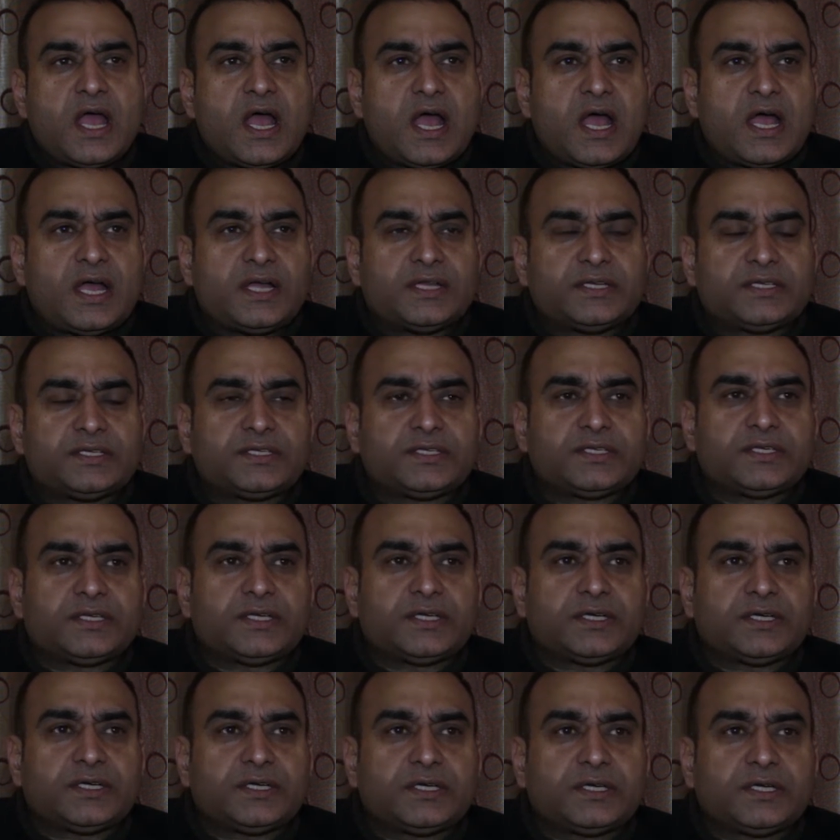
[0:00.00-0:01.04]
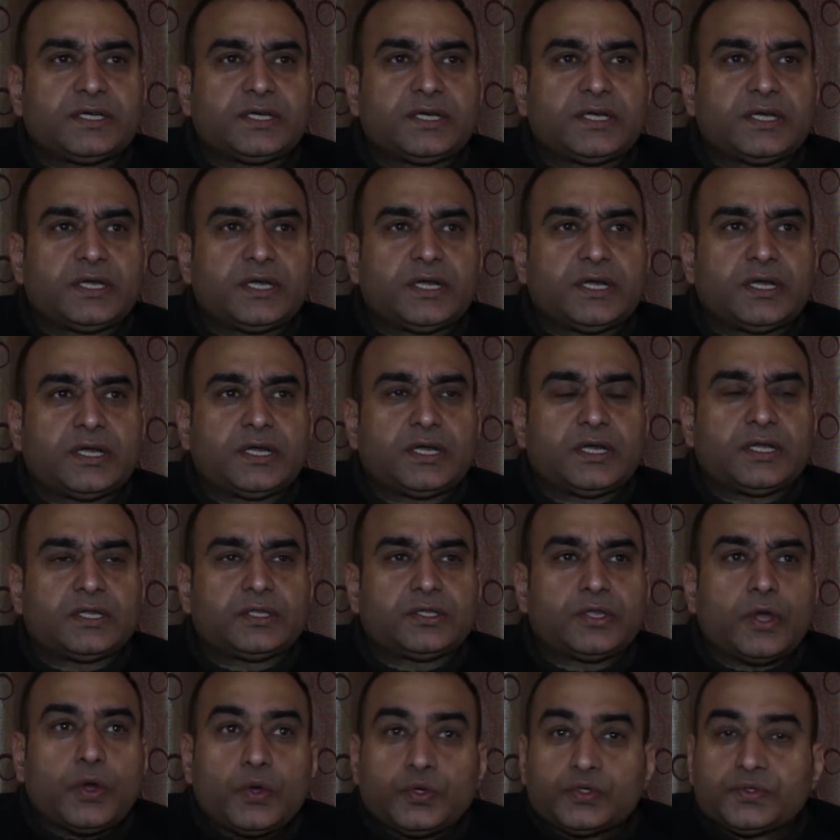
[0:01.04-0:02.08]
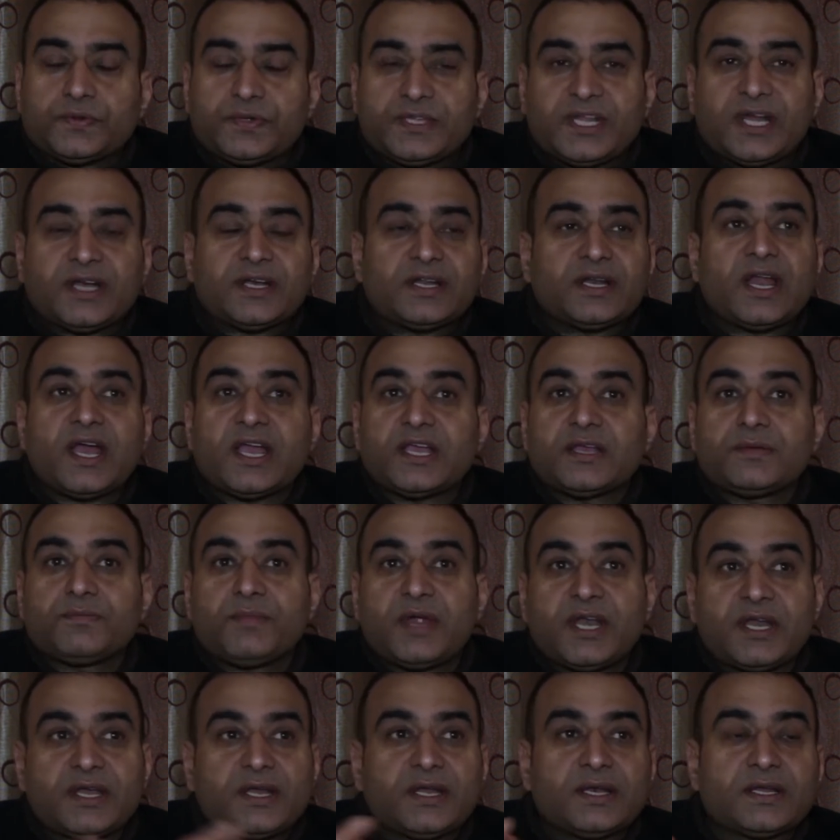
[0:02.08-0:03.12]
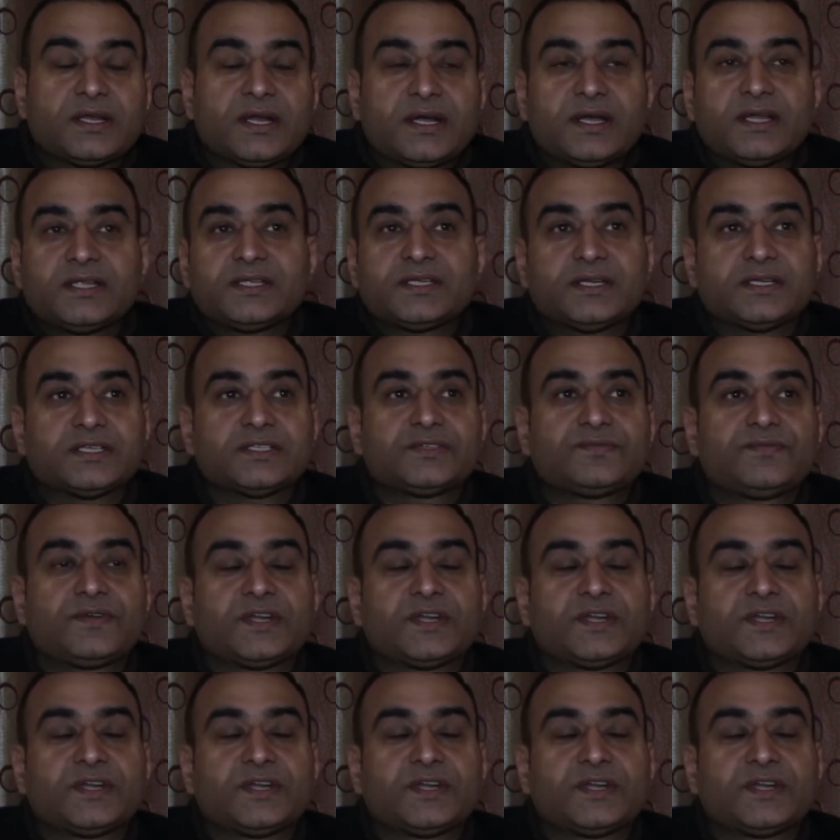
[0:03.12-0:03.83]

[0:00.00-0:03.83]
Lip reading: and those with underlying medical conditions.